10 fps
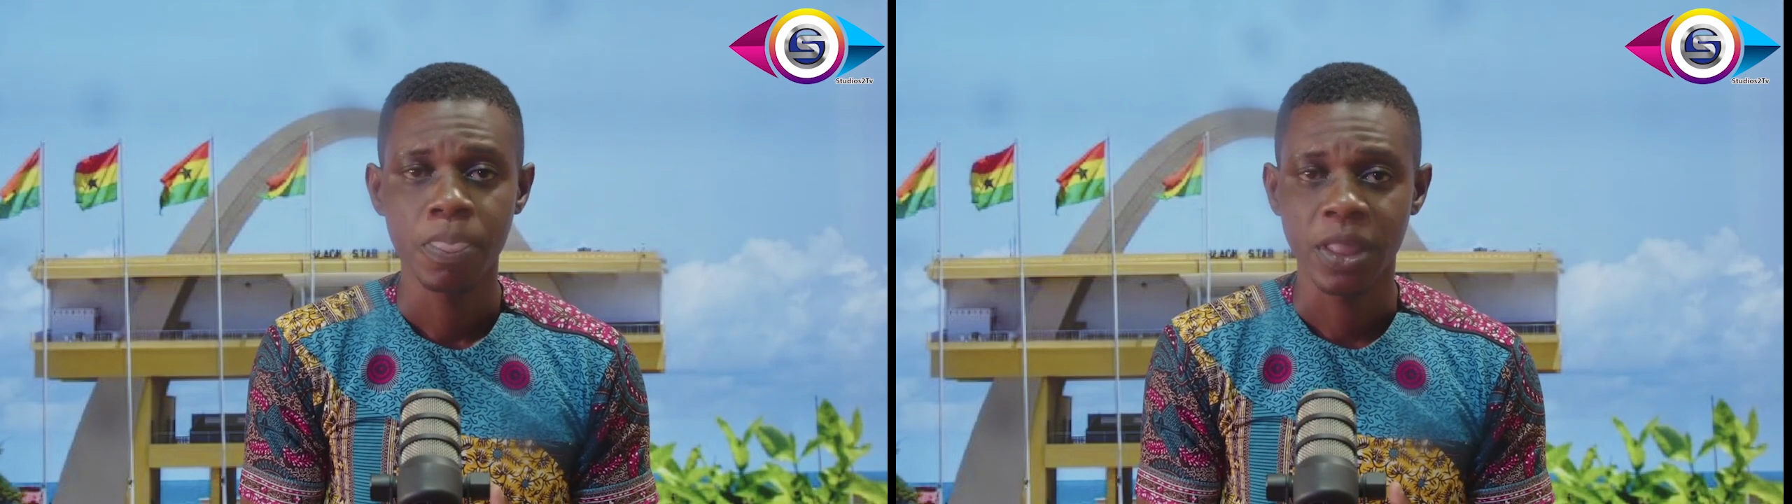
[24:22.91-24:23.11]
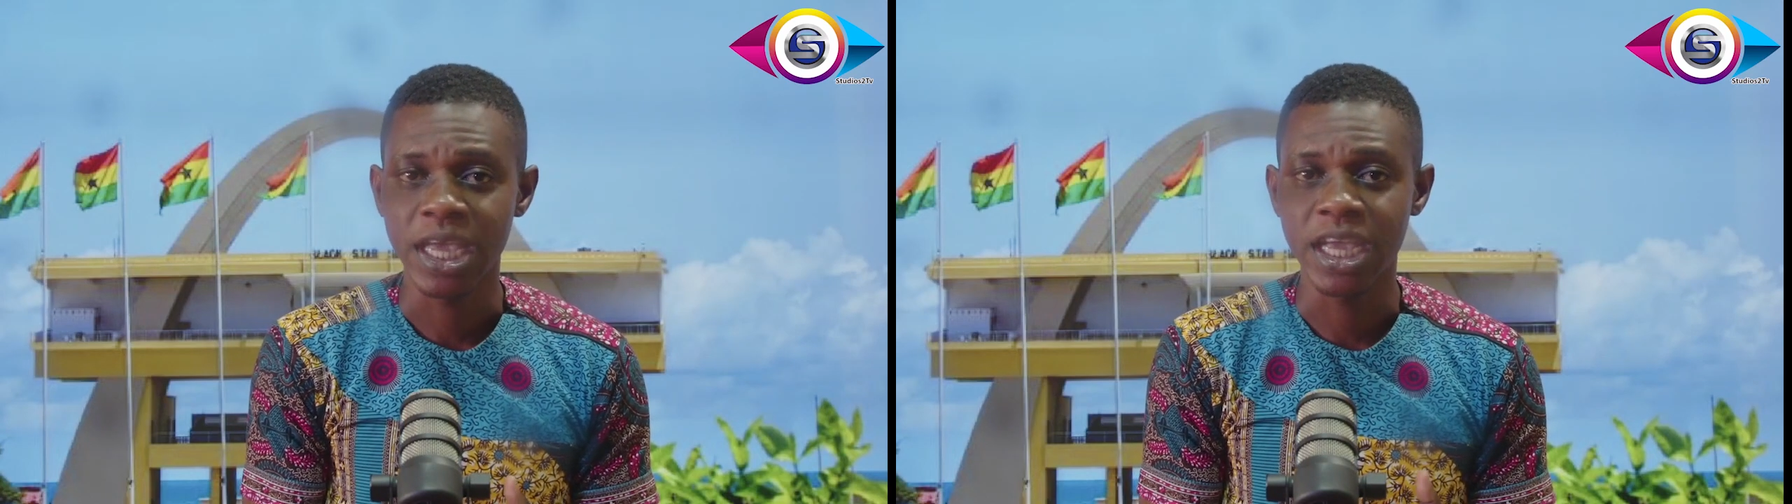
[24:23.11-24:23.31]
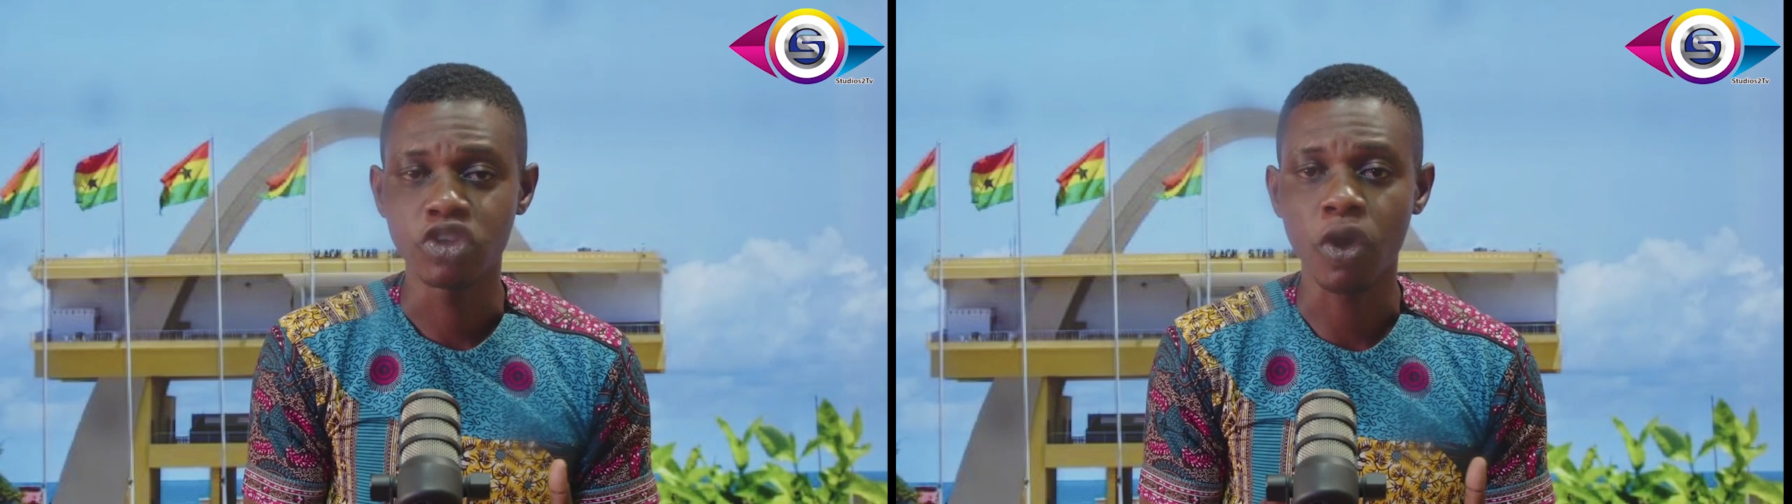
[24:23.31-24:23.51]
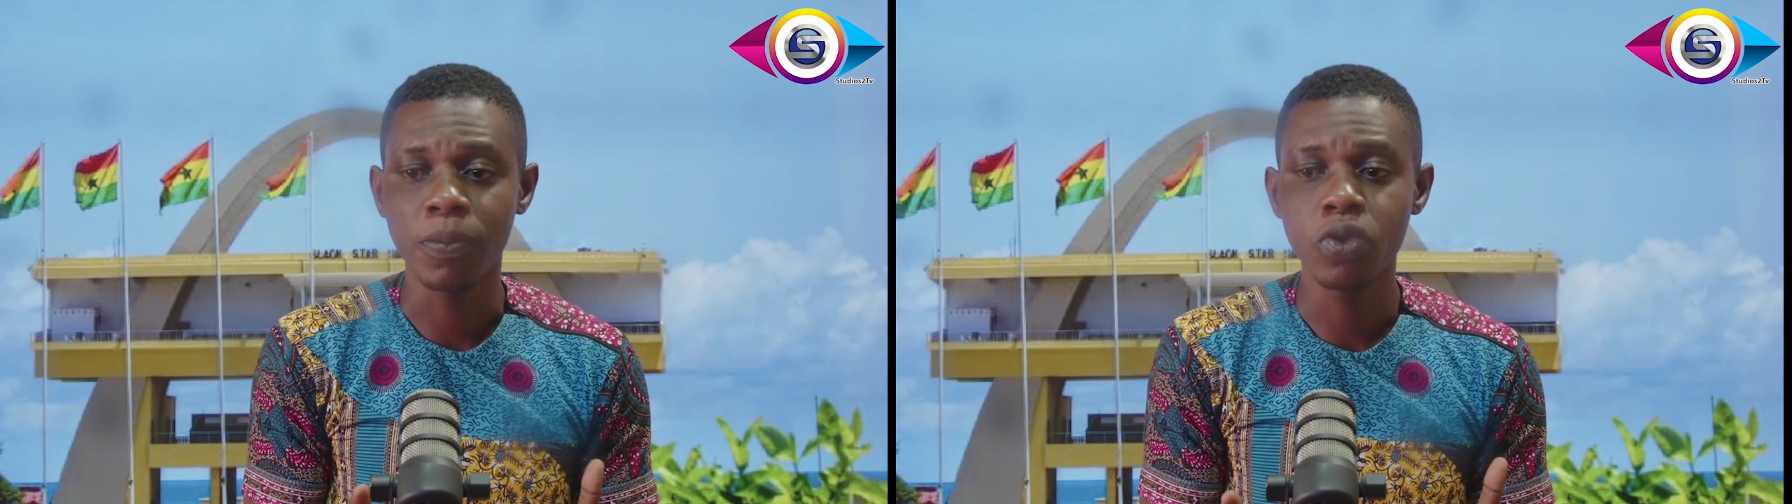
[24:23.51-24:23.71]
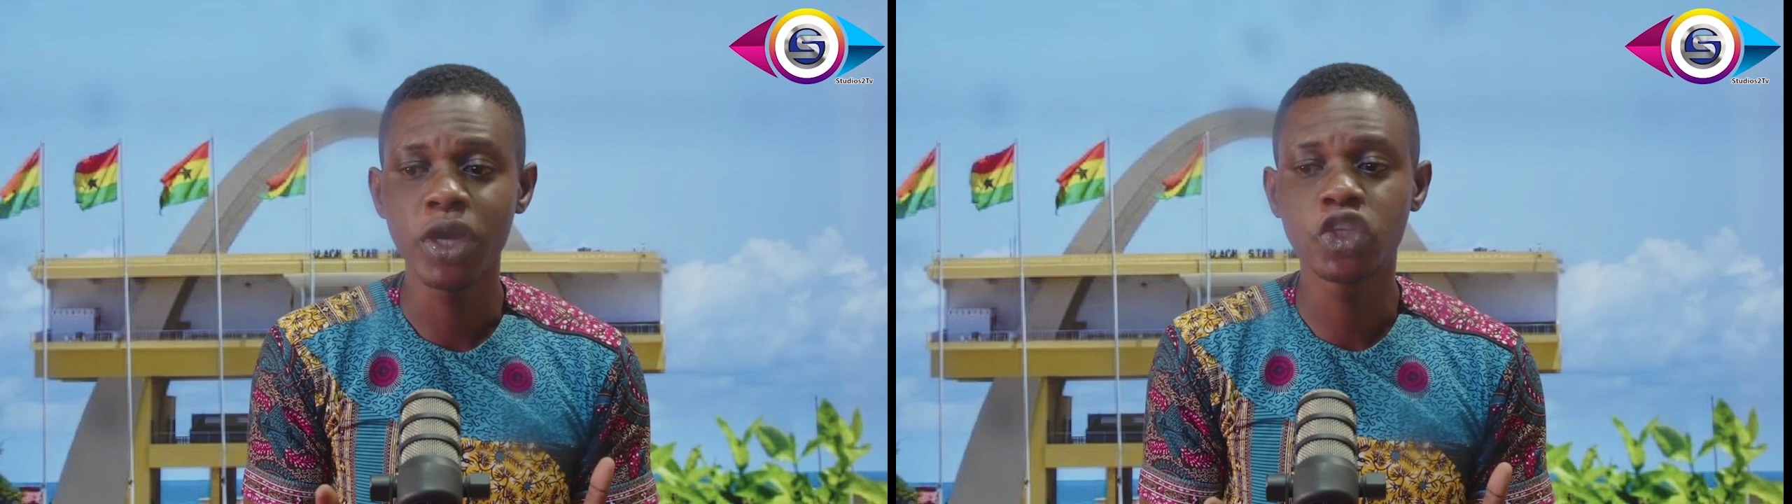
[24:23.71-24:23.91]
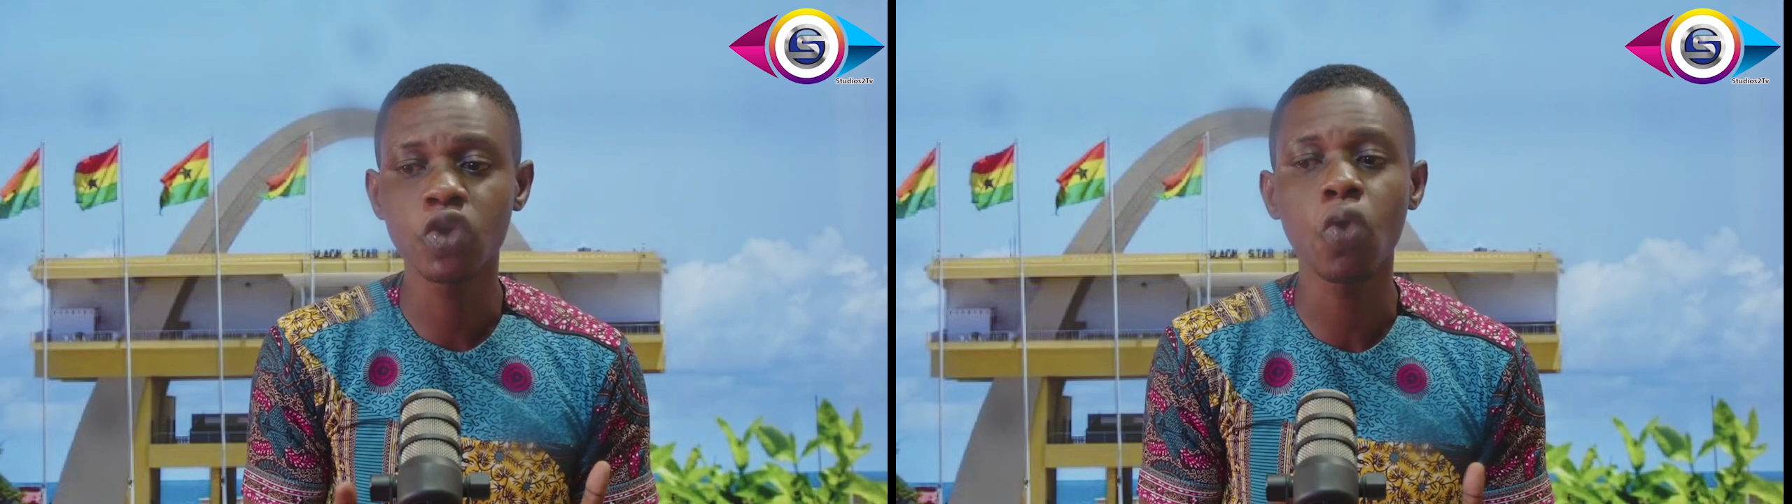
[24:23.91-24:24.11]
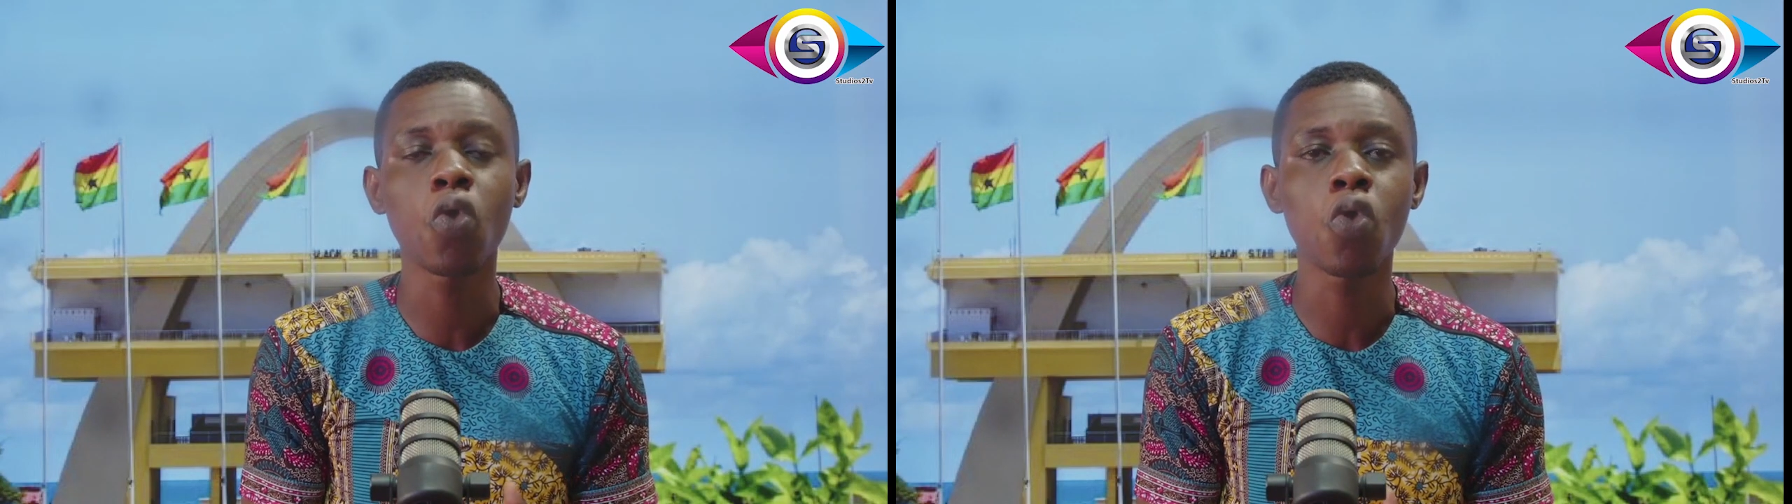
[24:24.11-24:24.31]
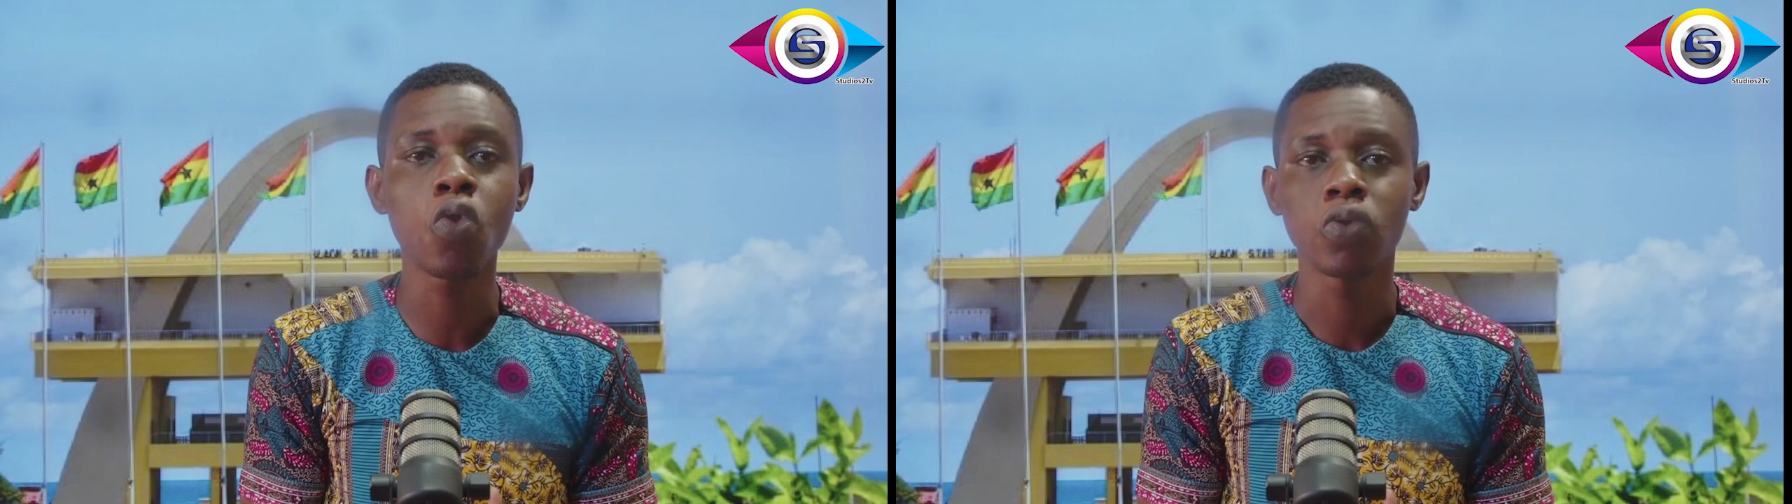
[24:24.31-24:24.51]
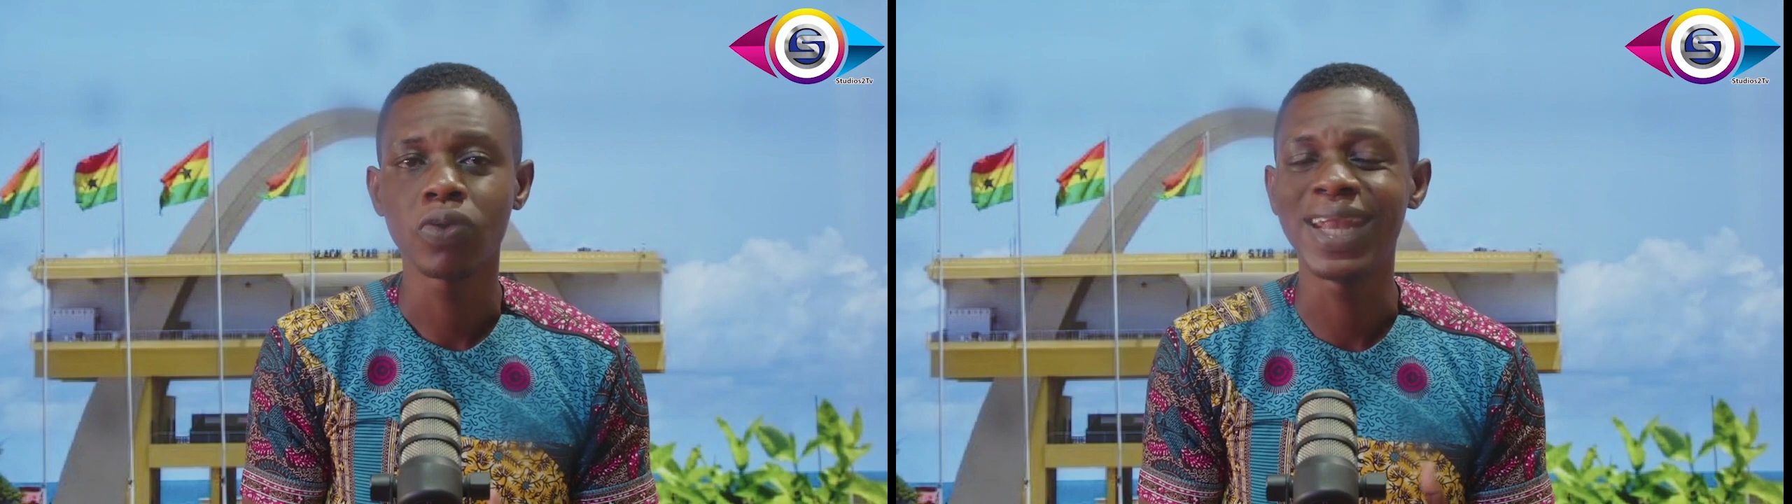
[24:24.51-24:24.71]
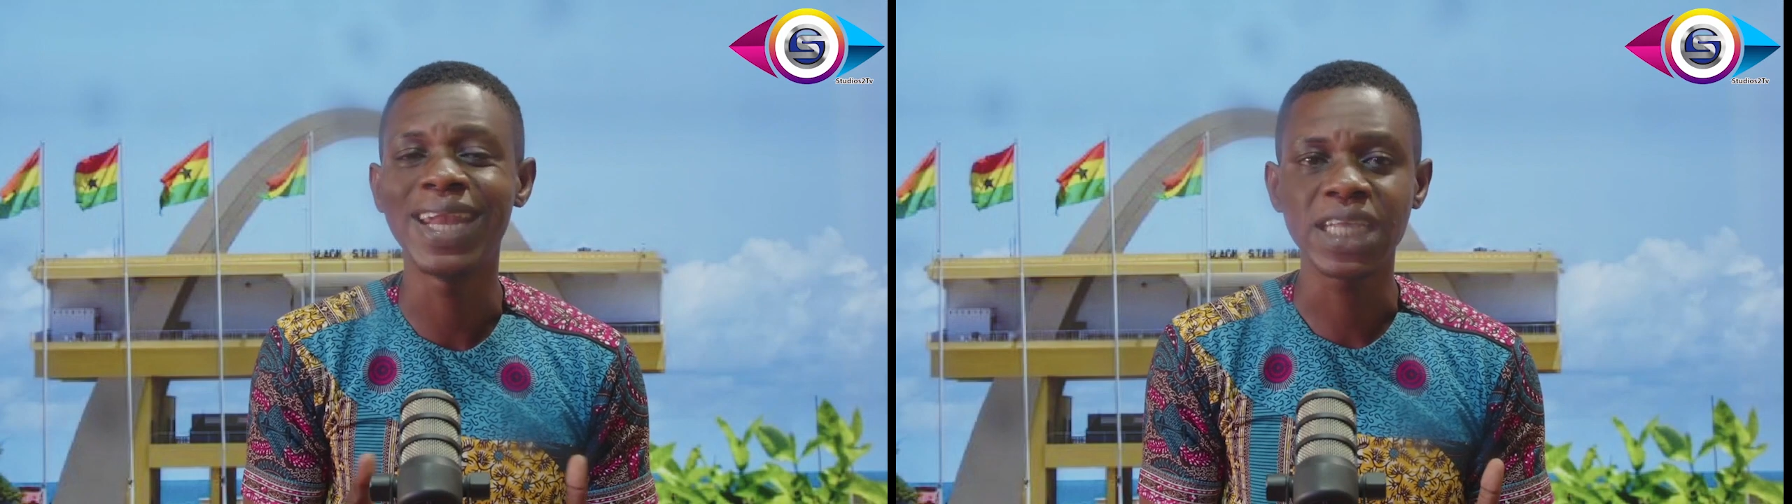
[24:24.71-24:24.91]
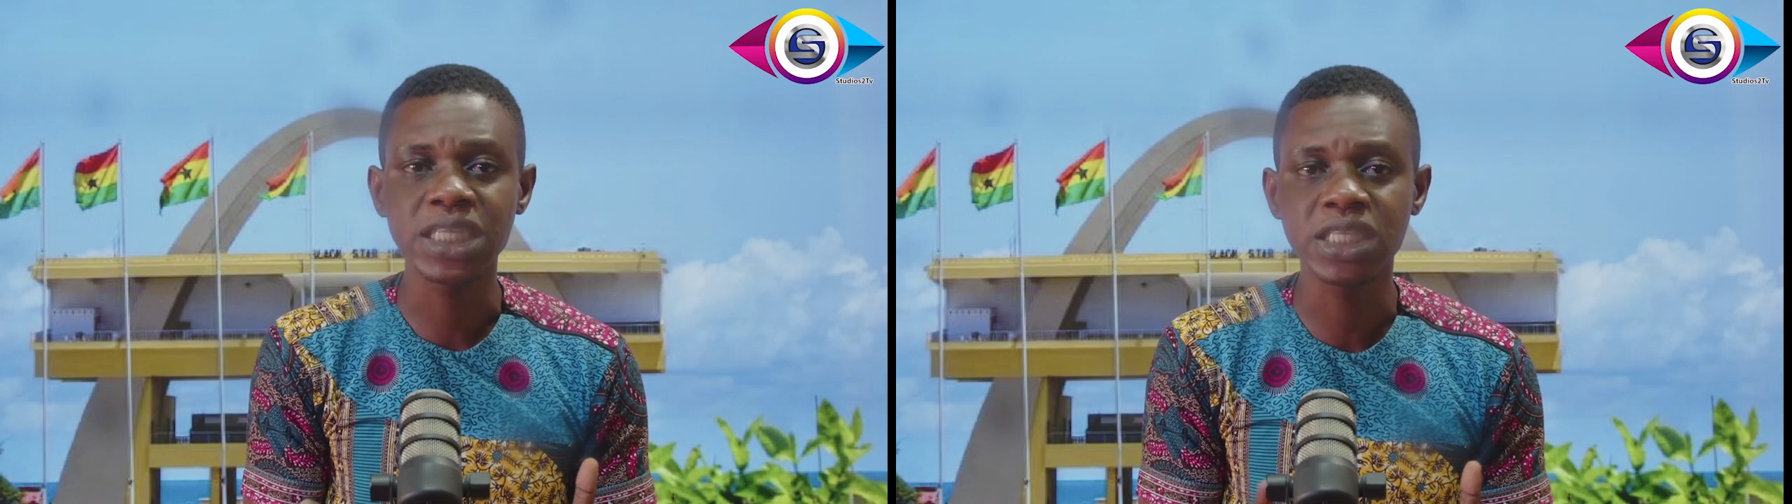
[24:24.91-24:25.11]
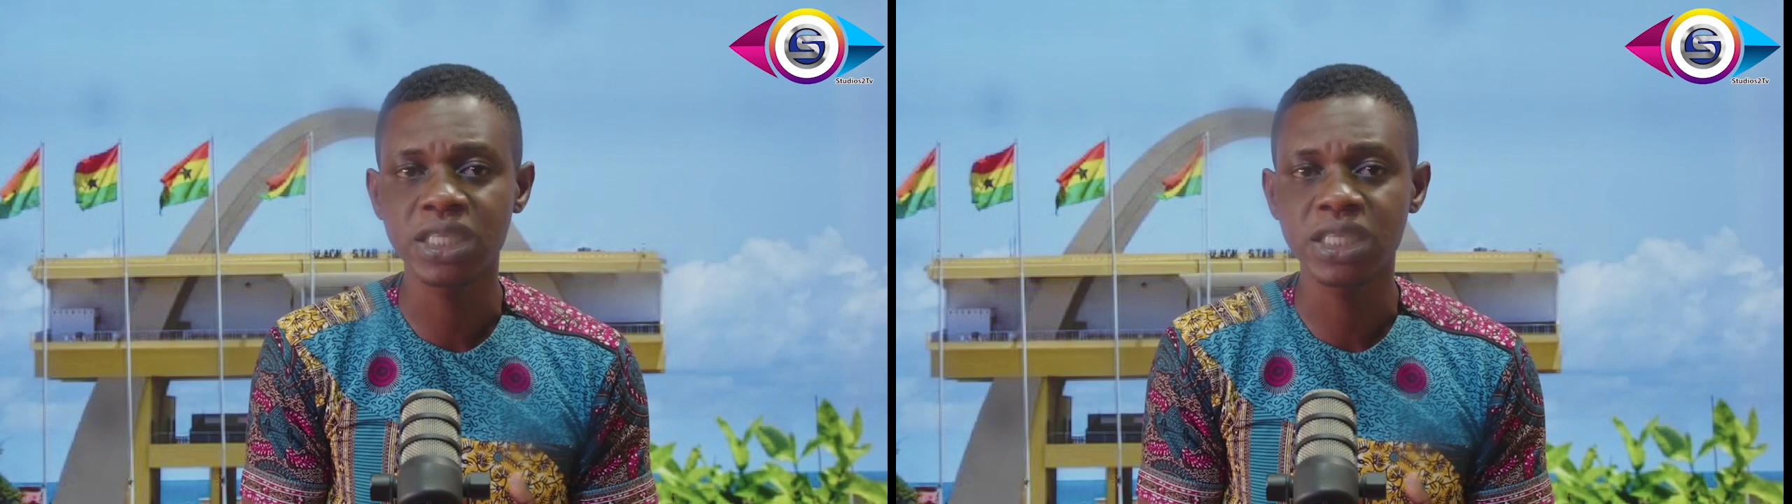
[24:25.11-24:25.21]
a WHO list